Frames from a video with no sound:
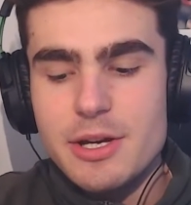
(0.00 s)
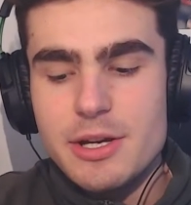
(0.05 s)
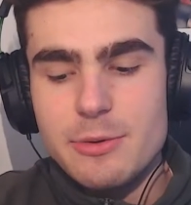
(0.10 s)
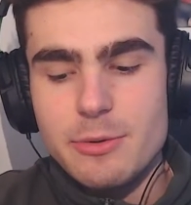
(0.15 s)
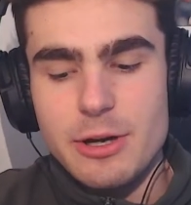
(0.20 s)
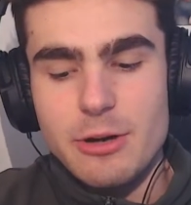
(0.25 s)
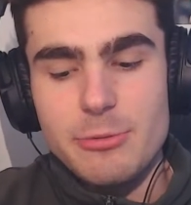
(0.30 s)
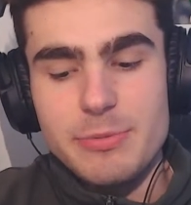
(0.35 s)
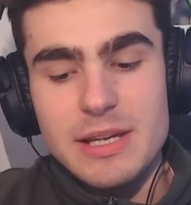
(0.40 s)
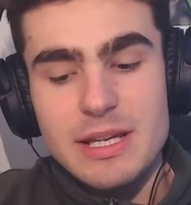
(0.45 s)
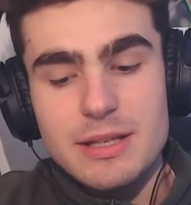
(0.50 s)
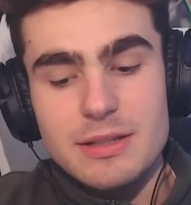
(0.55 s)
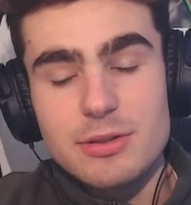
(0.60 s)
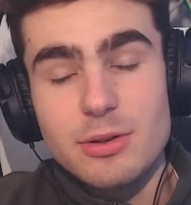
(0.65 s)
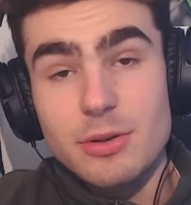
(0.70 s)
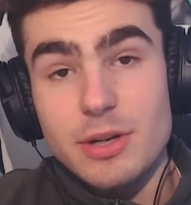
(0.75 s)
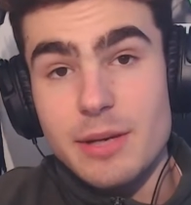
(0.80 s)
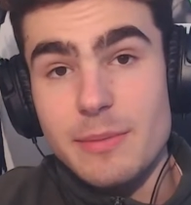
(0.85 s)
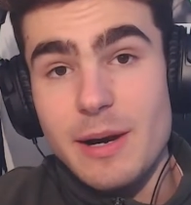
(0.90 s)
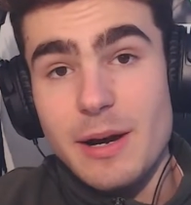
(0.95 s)
we'll be
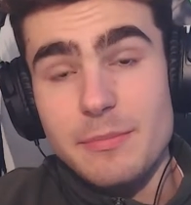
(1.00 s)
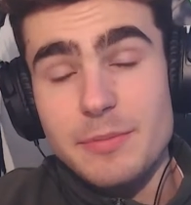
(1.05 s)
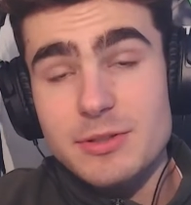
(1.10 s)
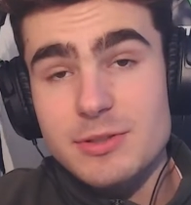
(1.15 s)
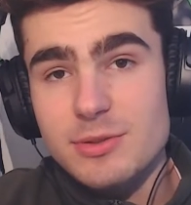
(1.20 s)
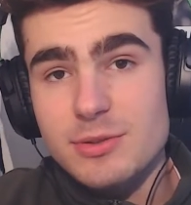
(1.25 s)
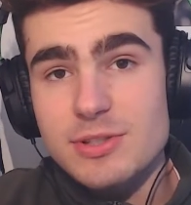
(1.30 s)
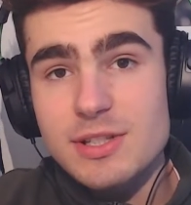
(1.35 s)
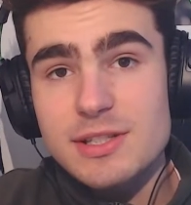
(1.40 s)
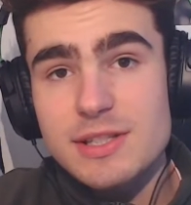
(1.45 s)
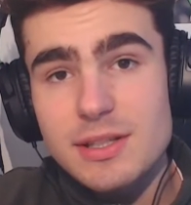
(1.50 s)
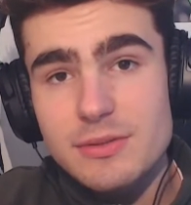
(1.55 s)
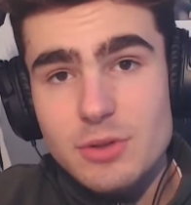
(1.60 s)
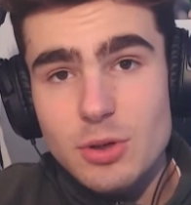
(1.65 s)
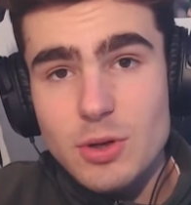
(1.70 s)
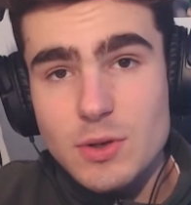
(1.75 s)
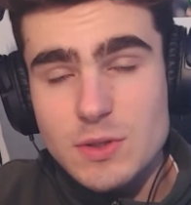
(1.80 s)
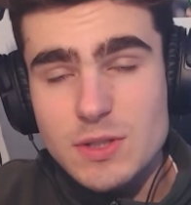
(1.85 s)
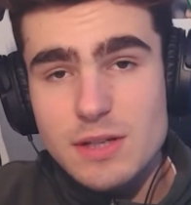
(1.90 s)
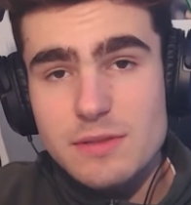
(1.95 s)
talking about Bristol City, of
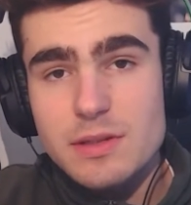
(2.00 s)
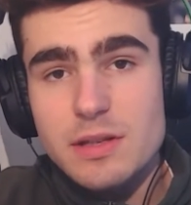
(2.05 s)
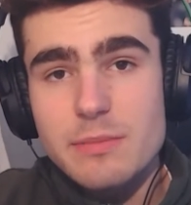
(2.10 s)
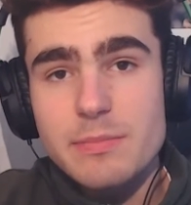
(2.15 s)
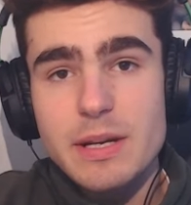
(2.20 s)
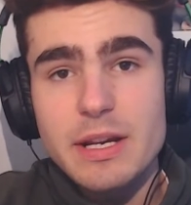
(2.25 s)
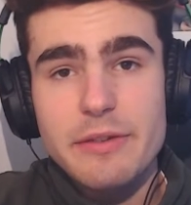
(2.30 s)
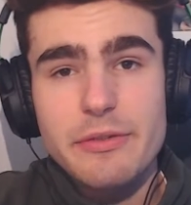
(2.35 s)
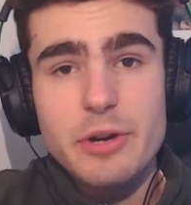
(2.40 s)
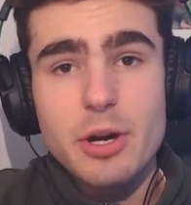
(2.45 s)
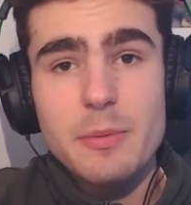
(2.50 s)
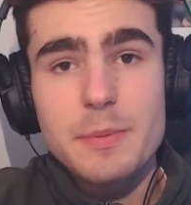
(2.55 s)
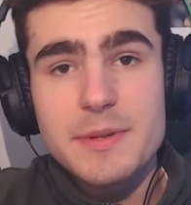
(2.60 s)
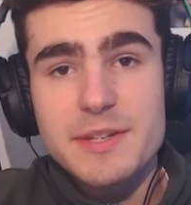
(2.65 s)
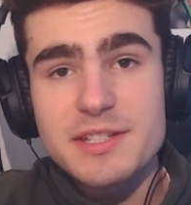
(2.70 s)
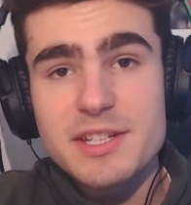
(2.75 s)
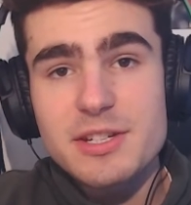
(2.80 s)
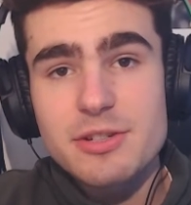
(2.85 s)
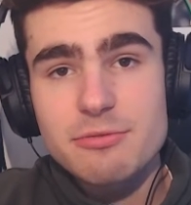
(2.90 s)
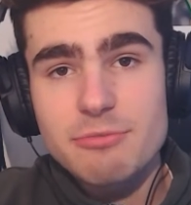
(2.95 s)
course, giving you a bit of an
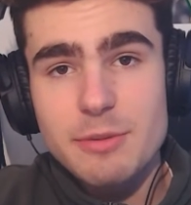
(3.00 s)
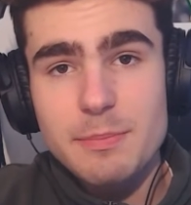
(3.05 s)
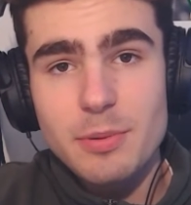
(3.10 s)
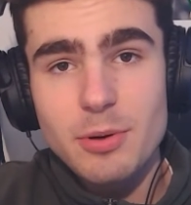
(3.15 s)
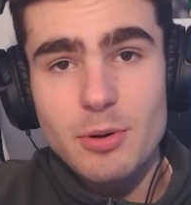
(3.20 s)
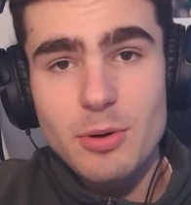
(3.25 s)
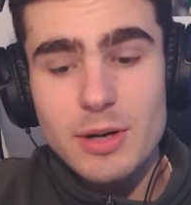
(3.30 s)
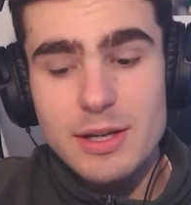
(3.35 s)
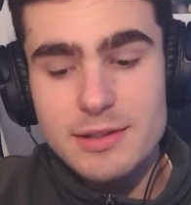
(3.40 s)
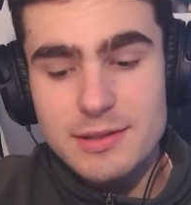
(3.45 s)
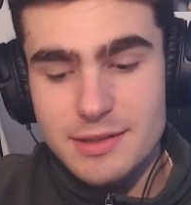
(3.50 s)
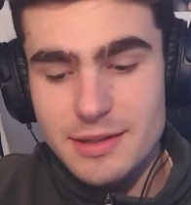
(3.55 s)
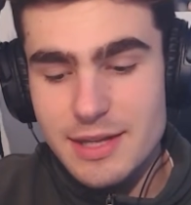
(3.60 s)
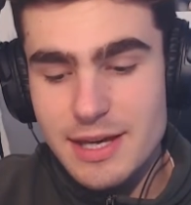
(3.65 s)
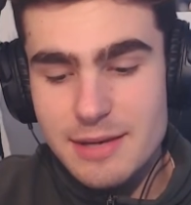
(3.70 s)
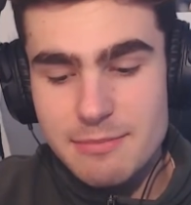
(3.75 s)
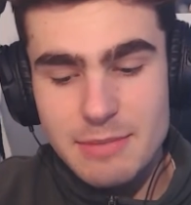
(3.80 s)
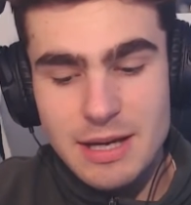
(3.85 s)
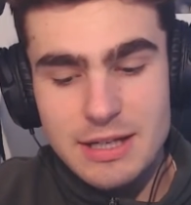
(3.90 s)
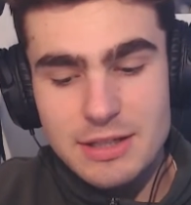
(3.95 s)
opposition report into
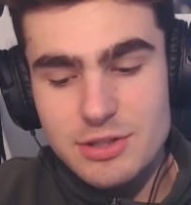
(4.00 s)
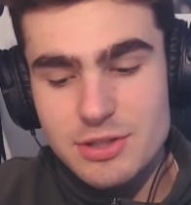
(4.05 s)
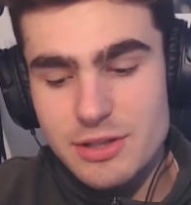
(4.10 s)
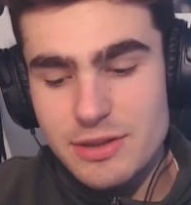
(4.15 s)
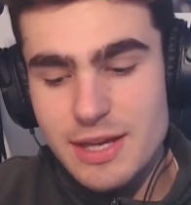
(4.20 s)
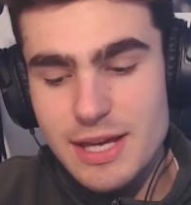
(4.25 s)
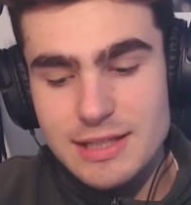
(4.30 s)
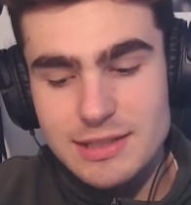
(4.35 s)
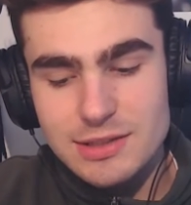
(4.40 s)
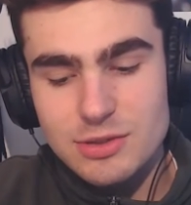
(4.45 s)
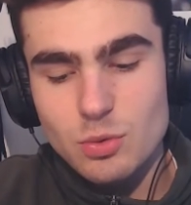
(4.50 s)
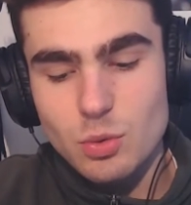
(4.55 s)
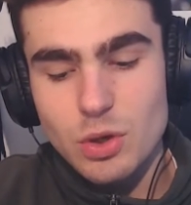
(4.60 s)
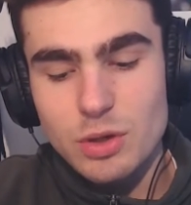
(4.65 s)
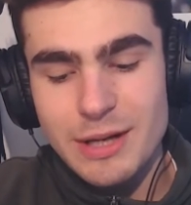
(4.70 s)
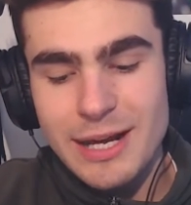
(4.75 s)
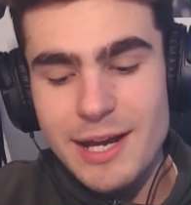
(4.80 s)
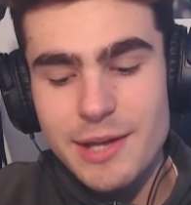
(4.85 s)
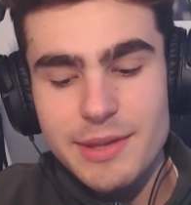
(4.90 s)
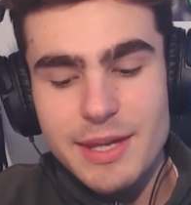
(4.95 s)
their manager, their
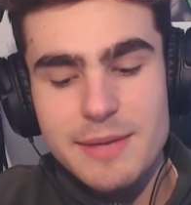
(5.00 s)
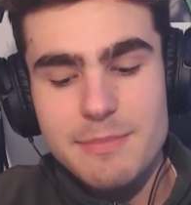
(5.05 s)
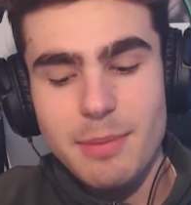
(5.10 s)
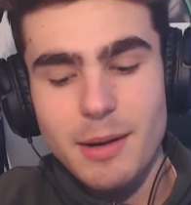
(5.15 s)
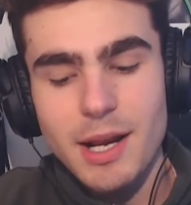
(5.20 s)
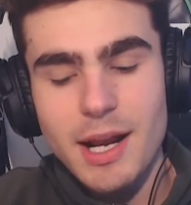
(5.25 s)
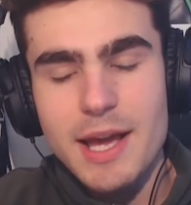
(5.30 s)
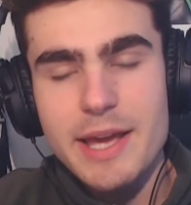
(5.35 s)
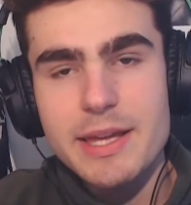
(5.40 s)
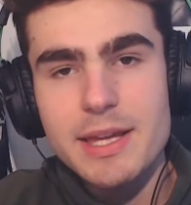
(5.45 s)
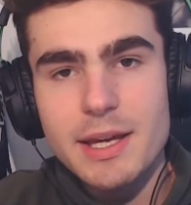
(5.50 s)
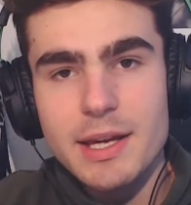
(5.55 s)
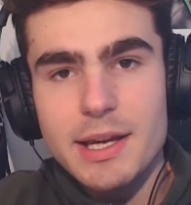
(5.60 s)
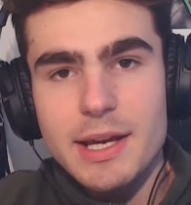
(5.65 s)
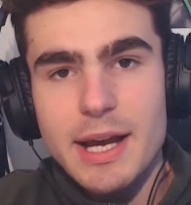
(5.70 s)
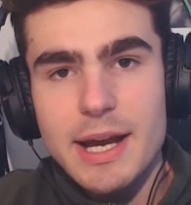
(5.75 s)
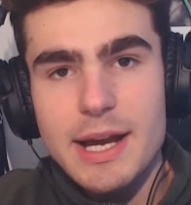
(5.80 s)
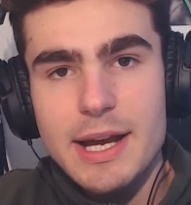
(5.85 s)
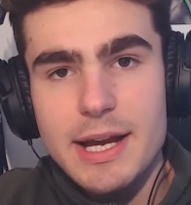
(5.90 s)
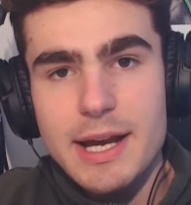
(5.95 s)
squad, how they play,
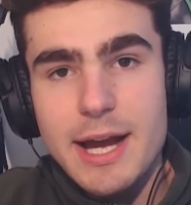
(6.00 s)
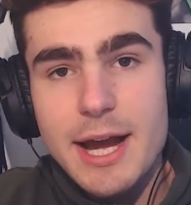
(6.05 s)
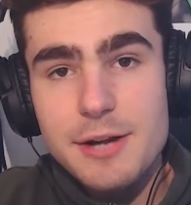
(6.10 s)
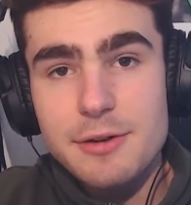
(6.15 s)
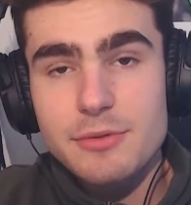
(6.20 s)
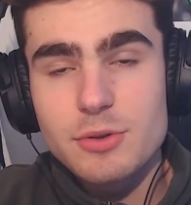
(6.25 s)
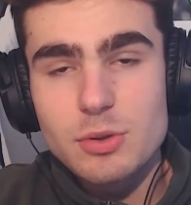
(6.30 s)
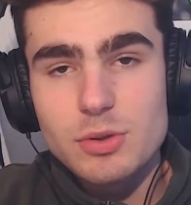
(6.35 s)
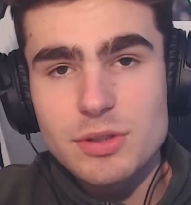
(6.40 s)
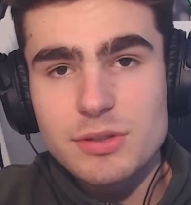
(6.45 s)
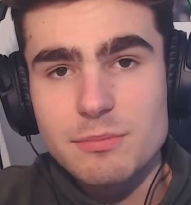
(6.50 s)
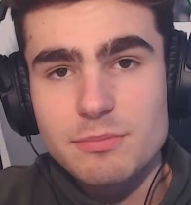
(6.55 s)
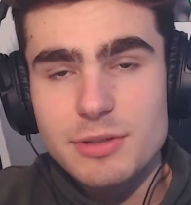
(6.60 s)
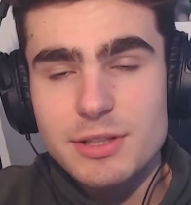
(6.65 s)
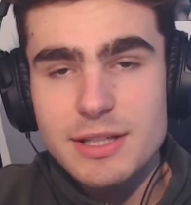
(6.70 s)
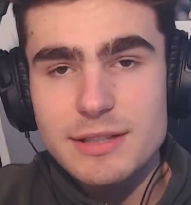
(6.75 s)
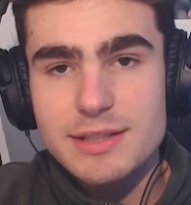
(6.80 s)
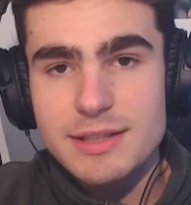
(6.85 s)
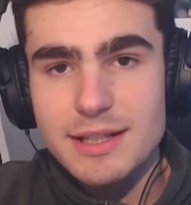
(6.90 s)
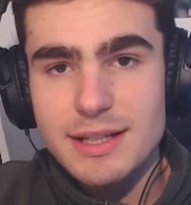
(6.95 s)
and of course some
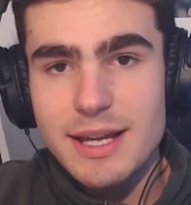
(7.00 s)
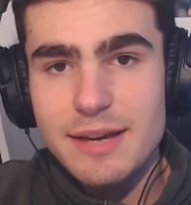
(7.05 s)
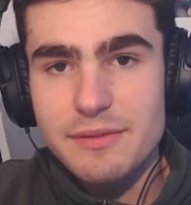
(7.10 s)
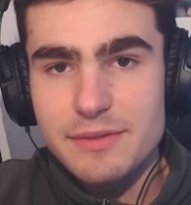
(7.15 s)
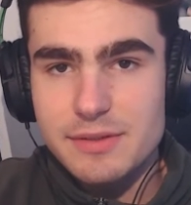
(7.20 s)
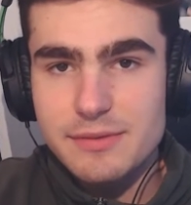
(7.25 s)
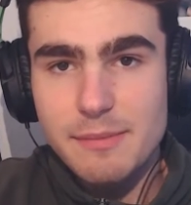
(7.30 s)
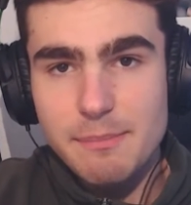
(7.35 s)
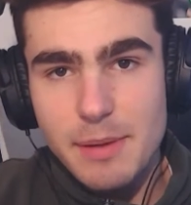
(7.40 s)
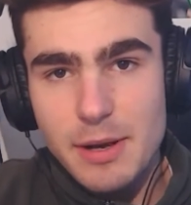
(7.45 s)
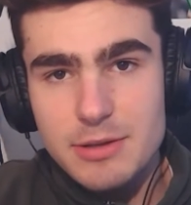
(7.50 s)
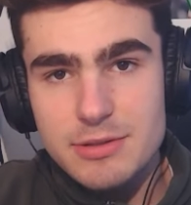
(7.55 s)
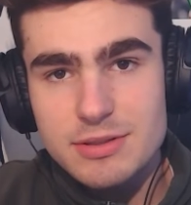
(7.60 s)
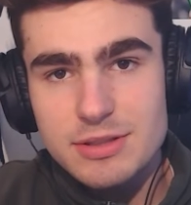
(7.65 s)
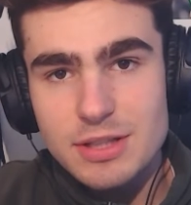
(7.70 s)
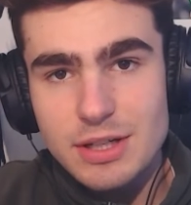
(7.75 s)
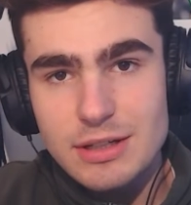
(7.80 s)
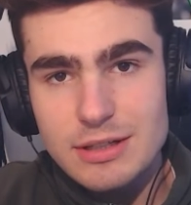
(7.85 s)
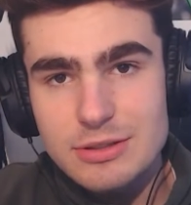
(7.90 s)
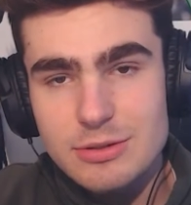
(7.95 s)
predicted 11s for both
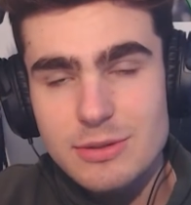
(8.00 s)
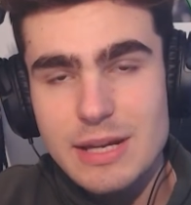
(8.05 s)
sides.